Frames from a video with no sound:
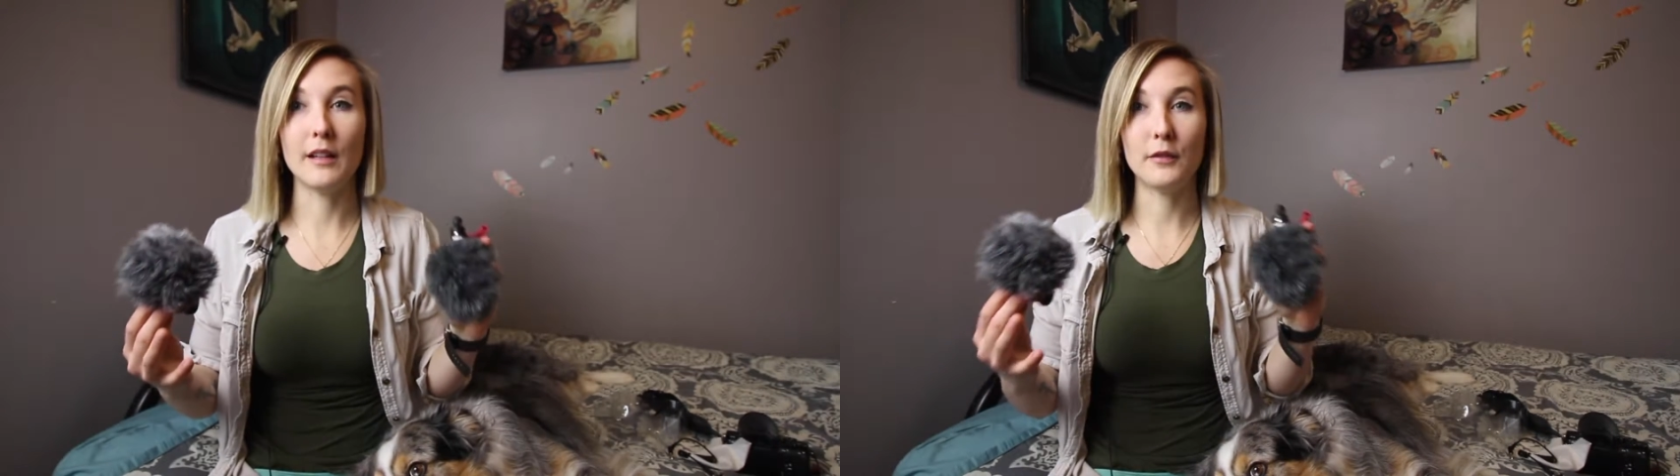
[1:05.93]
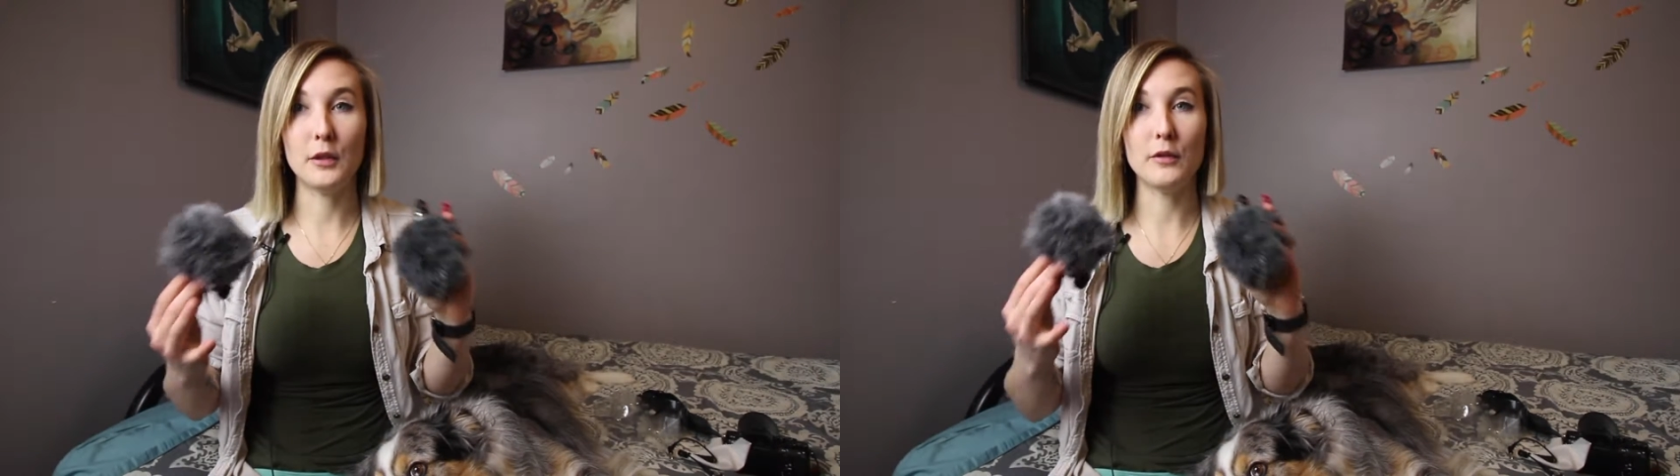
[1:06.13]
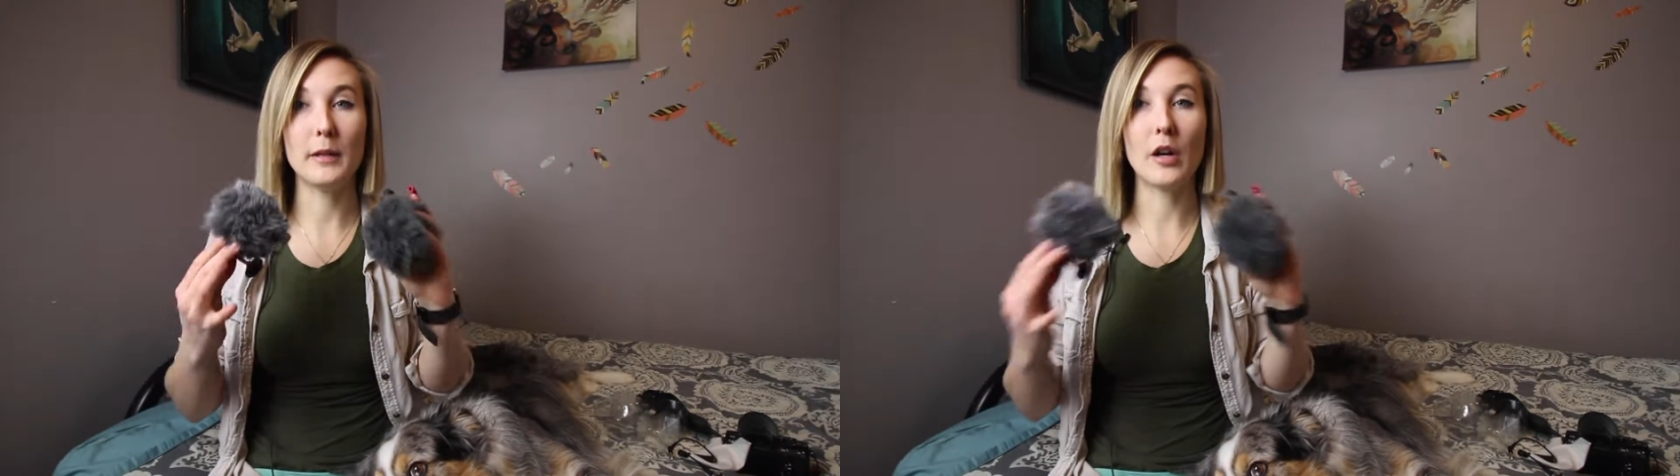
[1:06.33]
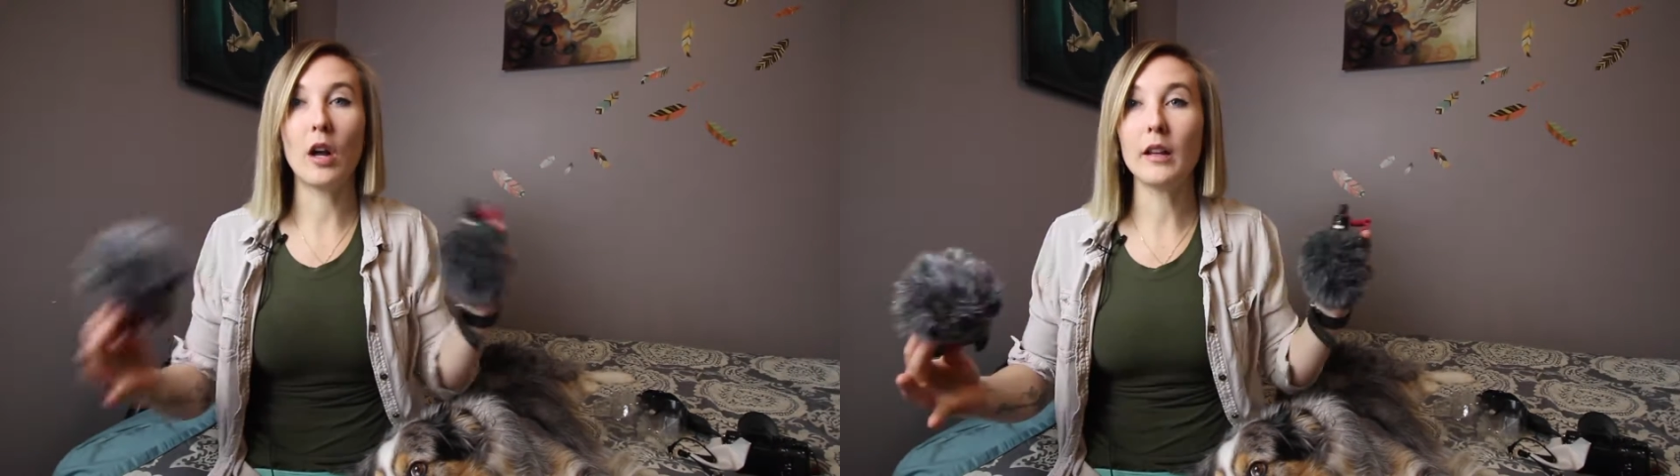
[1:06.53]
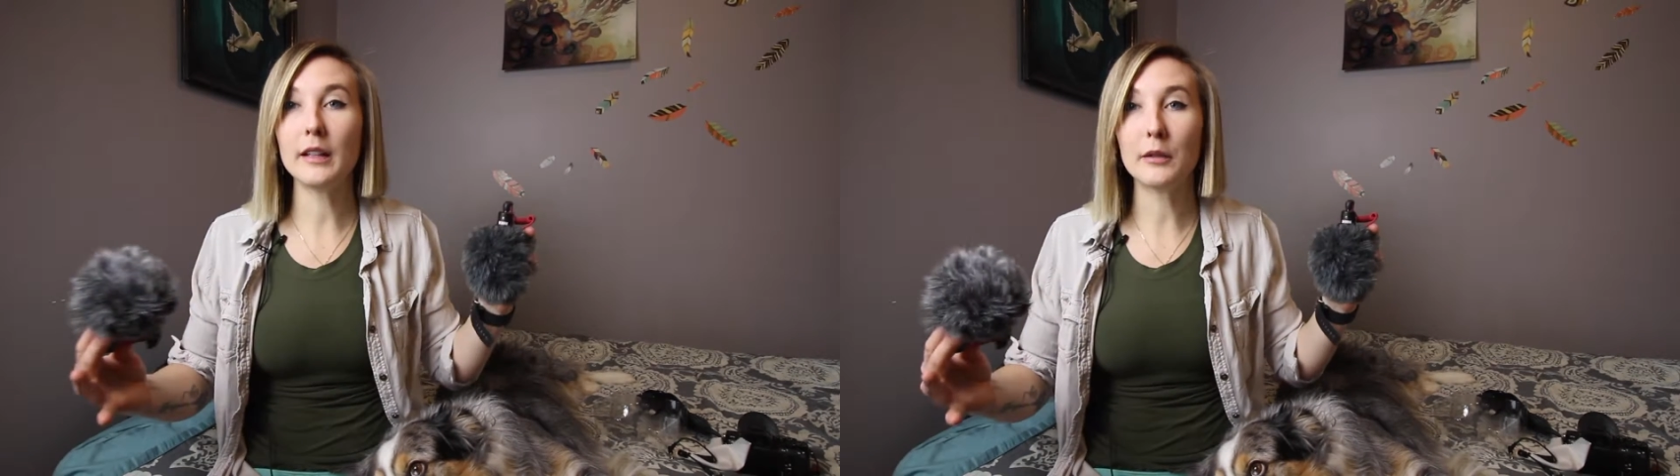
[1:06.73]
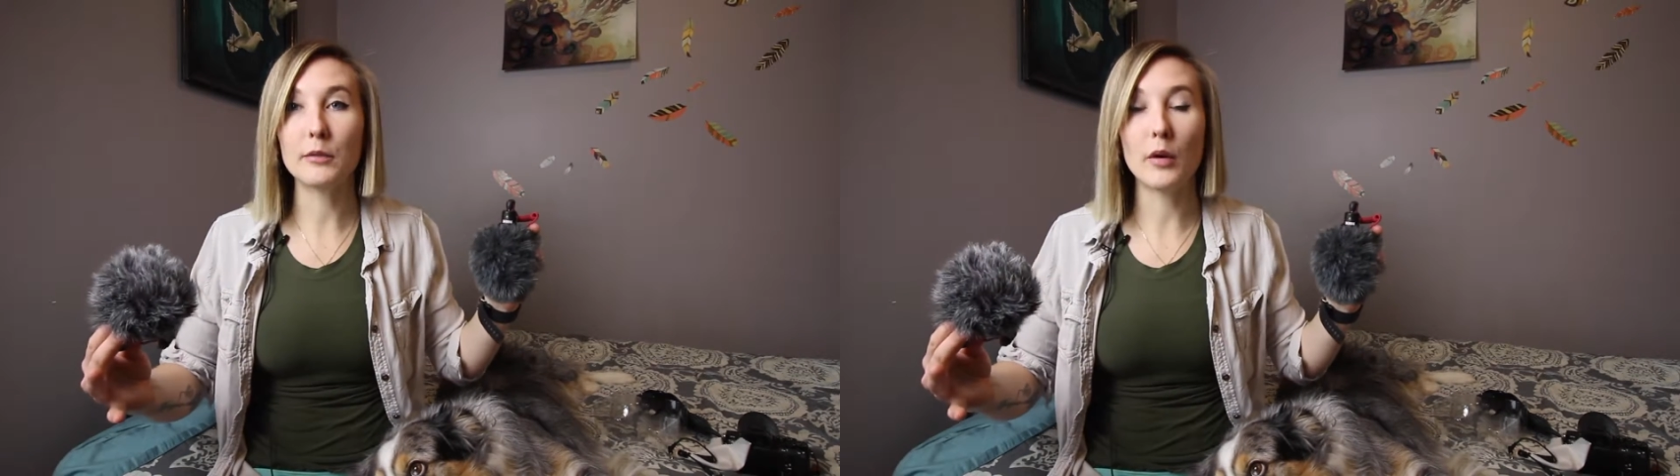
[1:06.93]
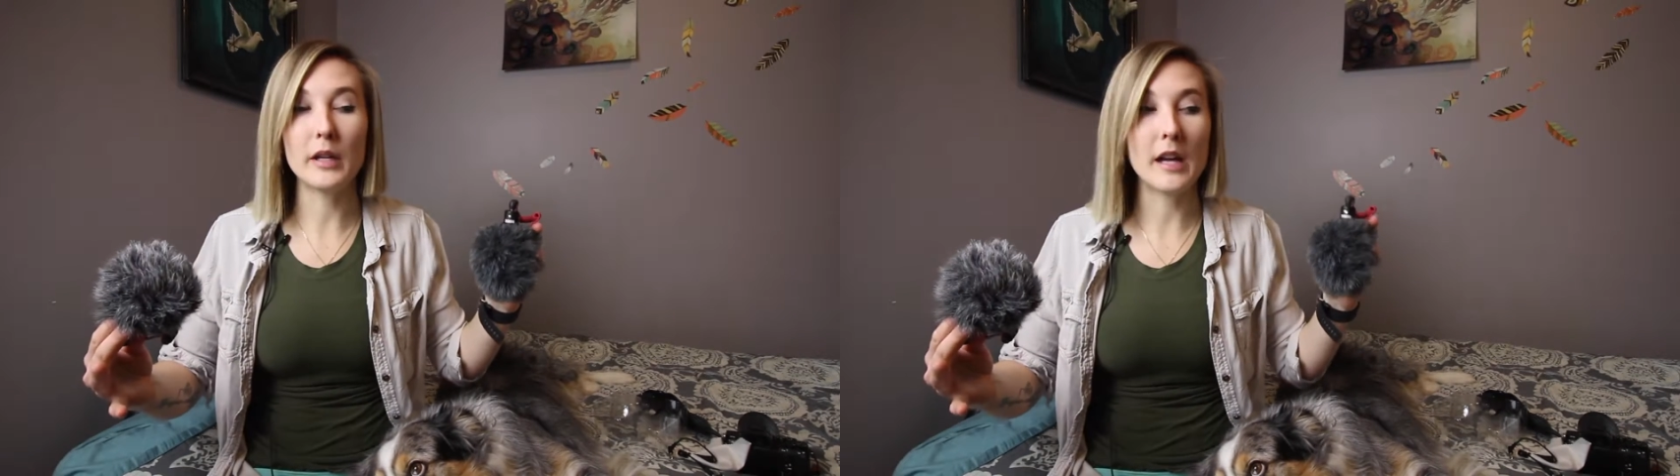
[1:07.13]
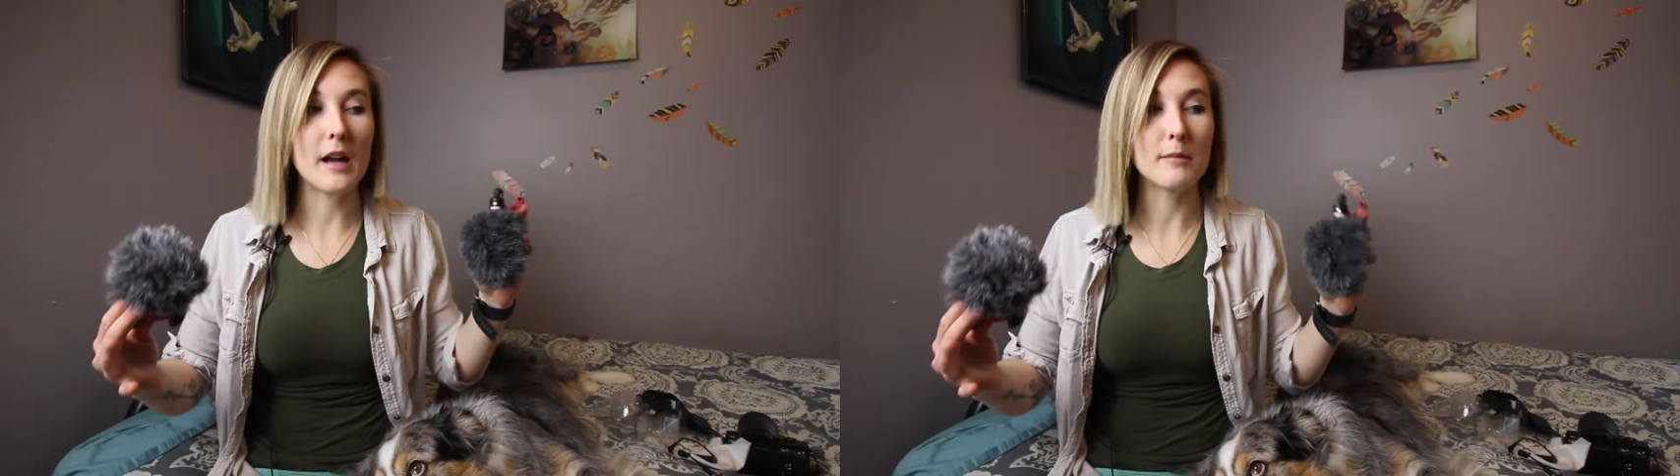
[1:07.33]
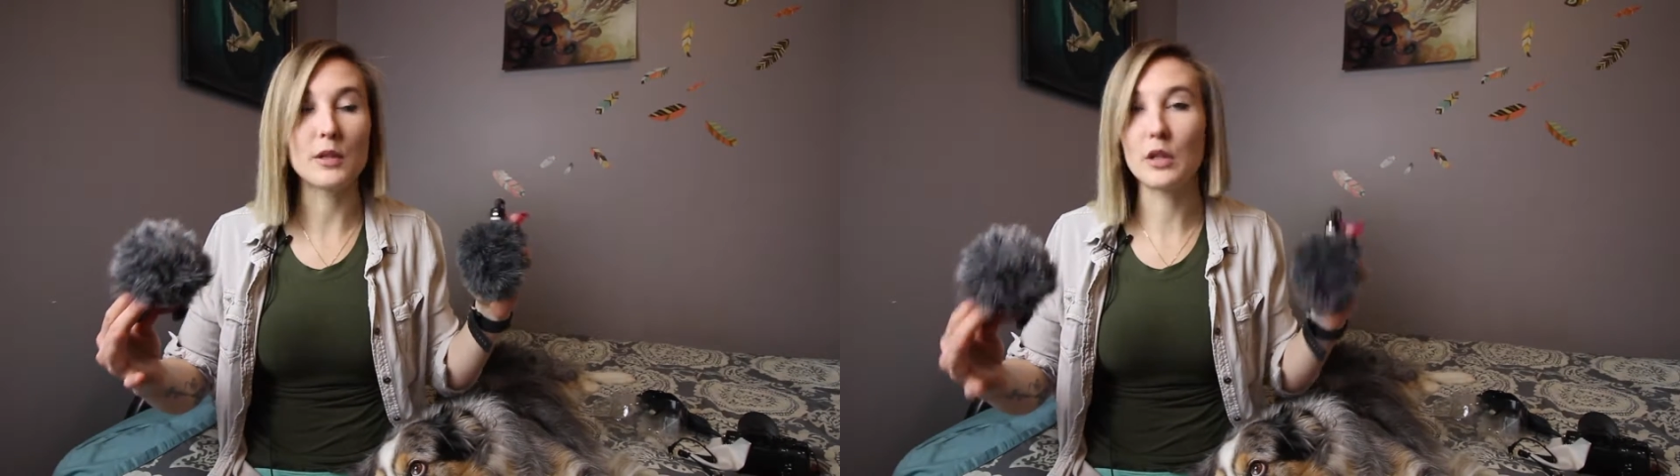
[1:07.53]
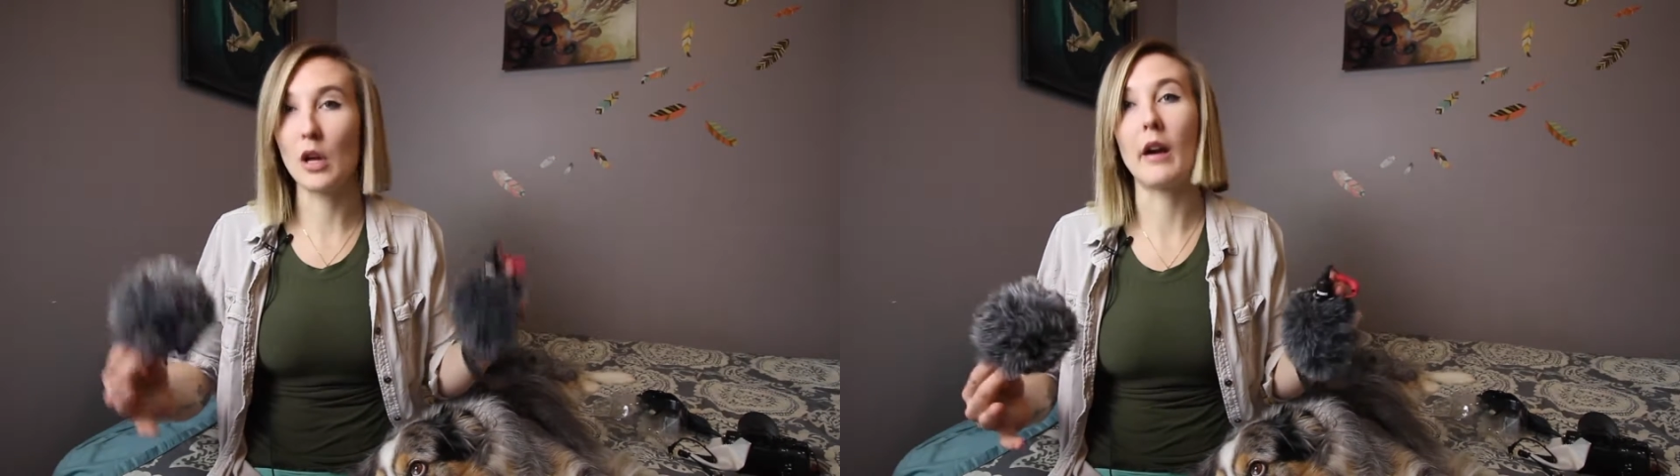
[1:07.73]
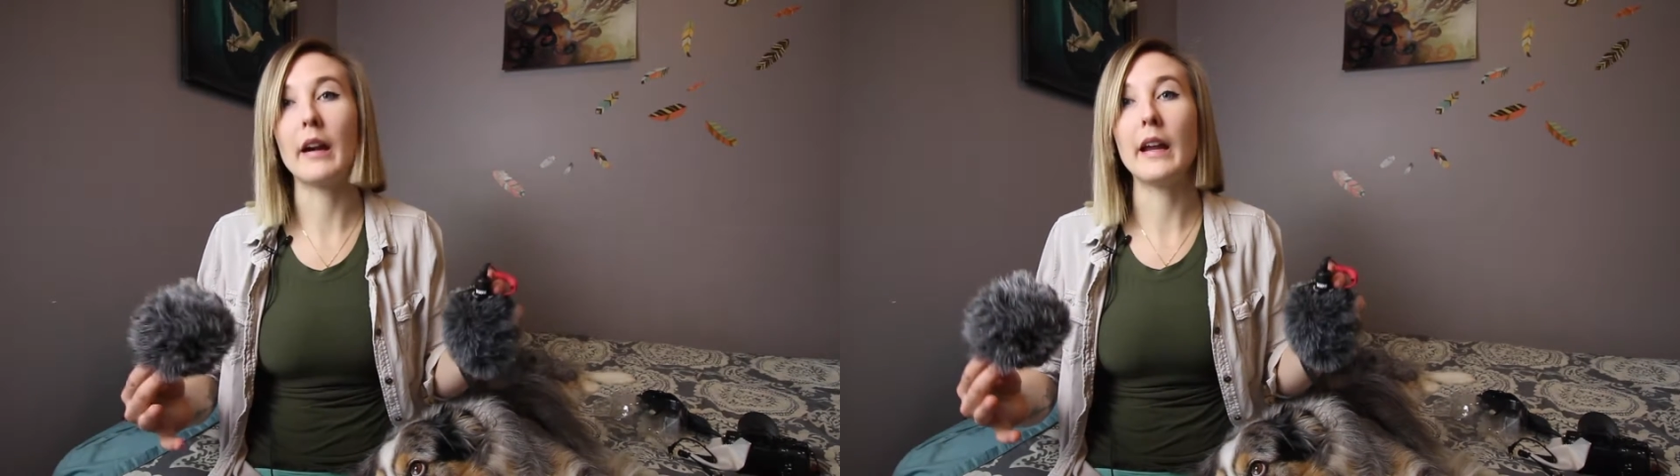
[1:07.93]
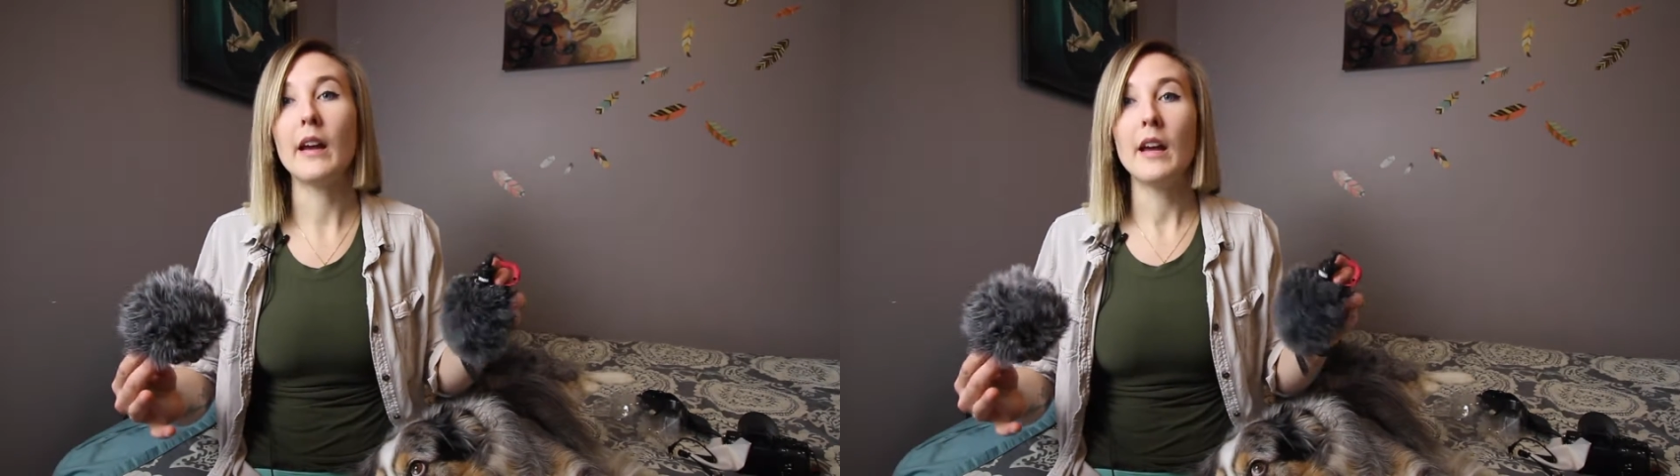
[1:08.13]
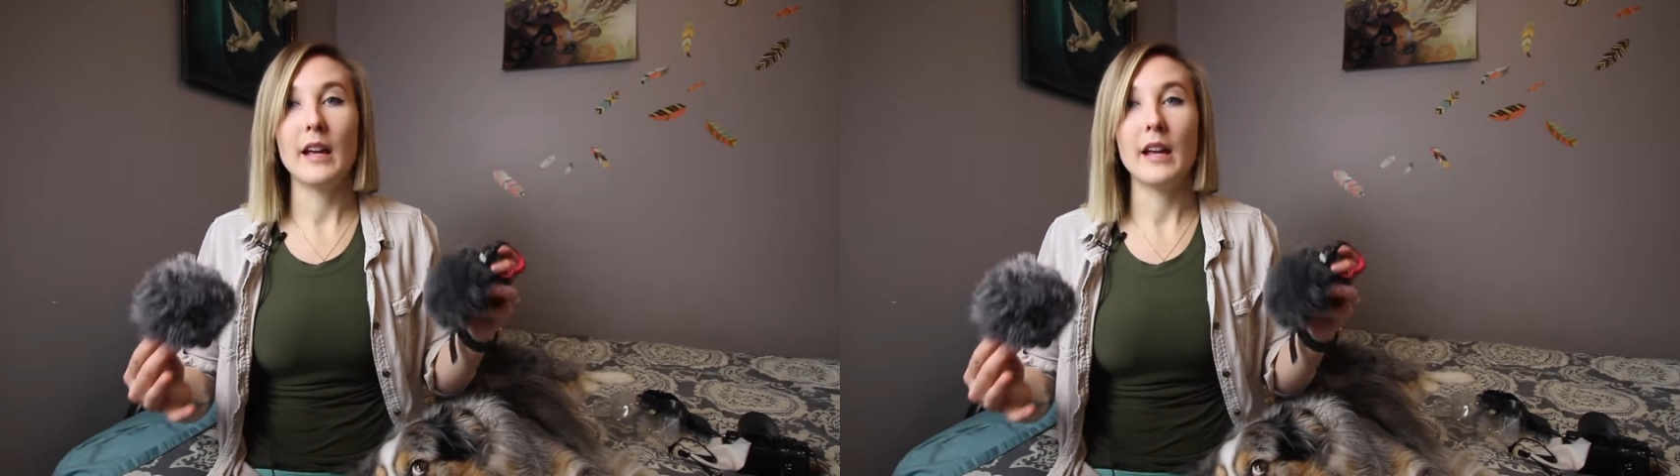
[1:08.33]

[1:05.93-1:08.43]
If you've been calling it Rodey, I'm sorry.